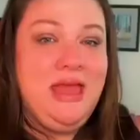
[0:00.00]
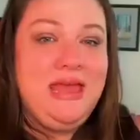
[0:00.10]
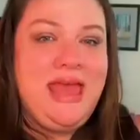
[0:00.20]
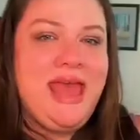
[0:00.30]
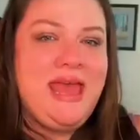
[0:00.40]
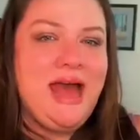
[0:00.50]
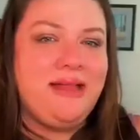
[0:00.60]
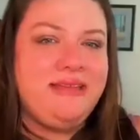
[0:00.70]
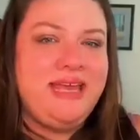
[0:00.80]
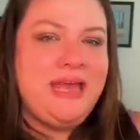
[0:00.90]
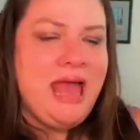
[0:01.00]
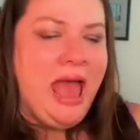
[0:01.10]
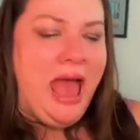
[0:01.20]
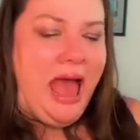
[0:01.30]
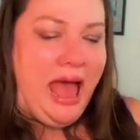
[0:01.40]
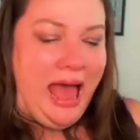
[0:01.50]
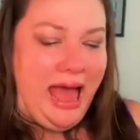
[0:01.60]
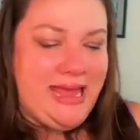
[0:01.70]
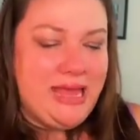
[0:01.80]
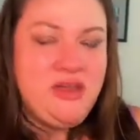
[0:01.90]
K. Ali.
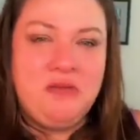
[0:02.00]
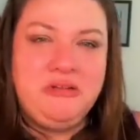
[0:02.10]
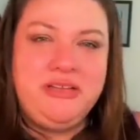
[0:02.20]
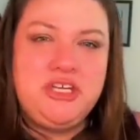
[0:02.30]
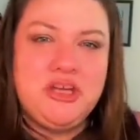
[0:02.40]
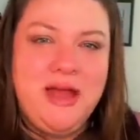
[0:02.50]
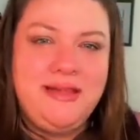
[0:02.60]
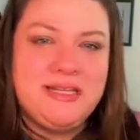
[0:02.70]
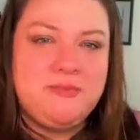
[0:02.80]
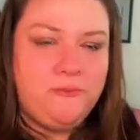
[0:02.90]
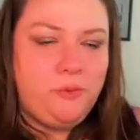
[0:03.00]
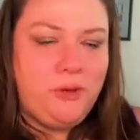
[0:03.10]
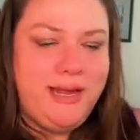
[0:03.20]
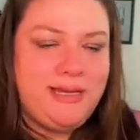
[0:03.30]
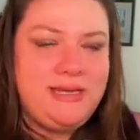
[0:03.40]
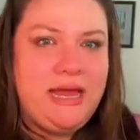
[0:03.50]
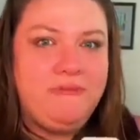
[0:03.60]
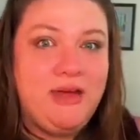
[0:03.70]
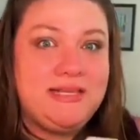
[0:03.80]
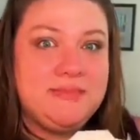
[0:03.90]
I had not really tried this beforehand, and
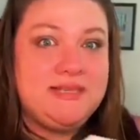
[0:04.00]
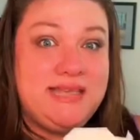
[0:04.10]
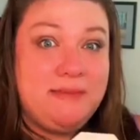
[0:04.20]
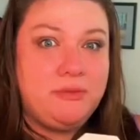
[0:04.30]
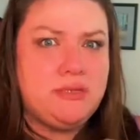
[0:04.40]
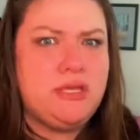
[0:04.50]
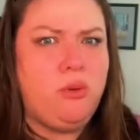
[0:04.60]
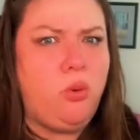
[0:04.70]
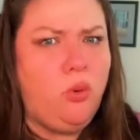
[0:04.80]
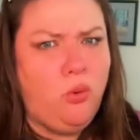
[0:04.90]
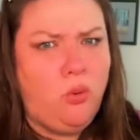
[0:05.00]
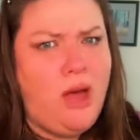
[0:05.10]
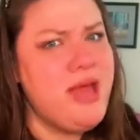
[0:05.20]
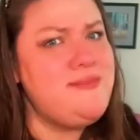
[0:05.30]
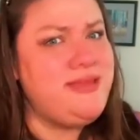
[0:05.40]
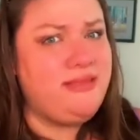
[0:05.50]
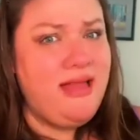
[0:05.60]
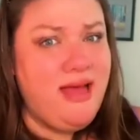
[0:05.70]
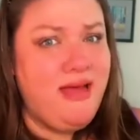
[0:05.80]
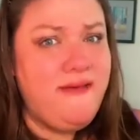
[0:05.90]
I've got some samples, and oh, I am in
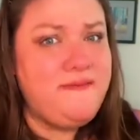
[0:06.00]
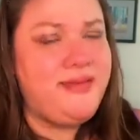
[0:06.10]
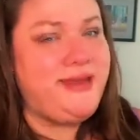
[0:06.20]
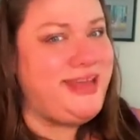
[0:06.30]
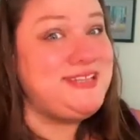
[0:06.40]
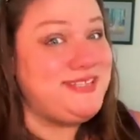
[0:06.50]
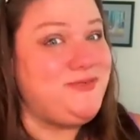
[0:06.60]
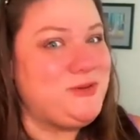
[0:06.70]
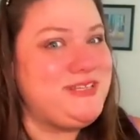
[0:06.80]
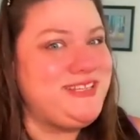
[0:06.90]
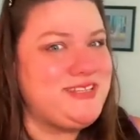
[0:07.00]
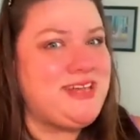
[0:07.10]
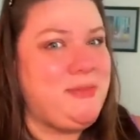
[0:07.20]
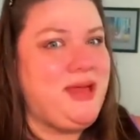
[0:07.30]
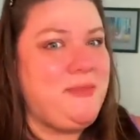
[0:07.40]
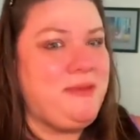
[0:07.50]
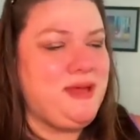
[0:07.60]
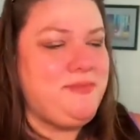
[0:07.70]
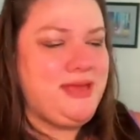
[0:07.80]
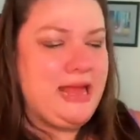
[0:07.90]
love. And again, Sephora sale's coming up. I
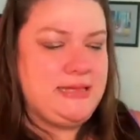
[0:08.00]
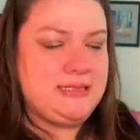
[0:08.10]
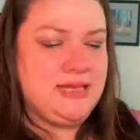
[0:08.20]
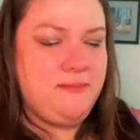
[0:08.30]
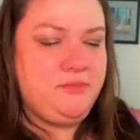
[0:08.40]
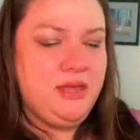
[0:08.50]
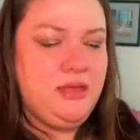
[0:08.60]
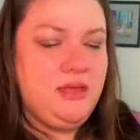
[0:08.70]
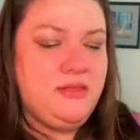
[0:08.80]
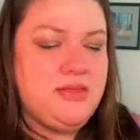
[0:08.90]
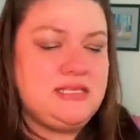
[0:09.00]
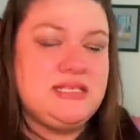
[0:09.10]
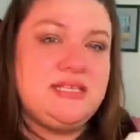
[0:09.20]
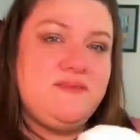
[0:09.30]
might be getting some. This is the